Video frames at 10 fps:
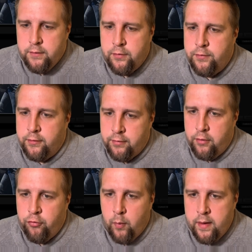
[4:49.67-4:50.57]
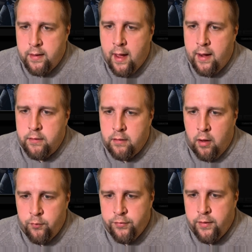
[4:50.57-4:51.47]
doesn't accentuate the height
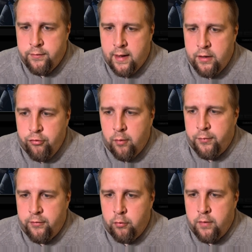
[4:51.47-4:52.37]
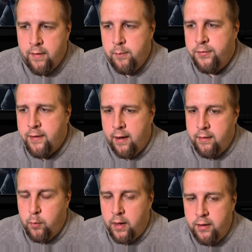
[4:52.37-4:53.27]
that Danny jumps to if I'm
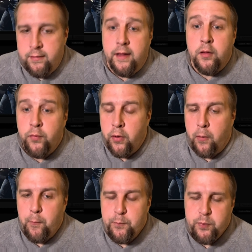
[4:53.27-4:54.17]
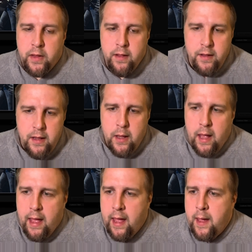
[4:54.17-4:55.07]
standing when I take the photo.
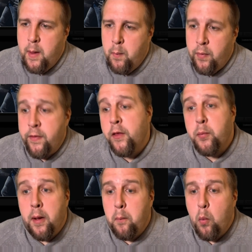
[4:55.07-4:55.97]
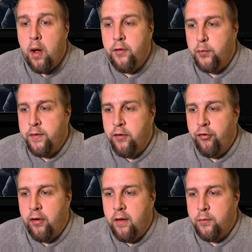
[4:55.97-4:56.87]
But the other problem with this
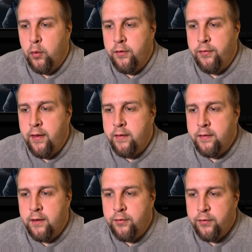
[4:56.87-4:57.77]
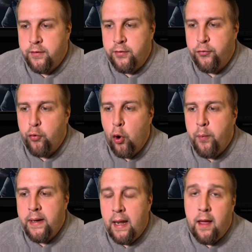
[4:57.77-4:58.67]
shot was that the
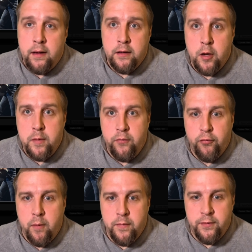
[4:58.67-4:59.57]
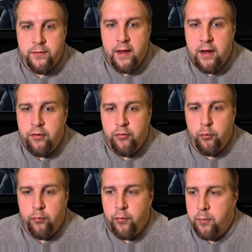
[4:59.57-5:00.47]
strobing light coming from the stage
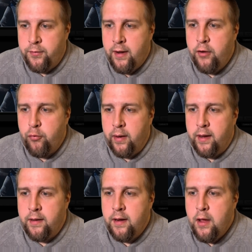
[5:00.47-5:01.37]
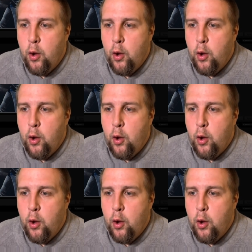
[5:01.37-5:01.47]
rigging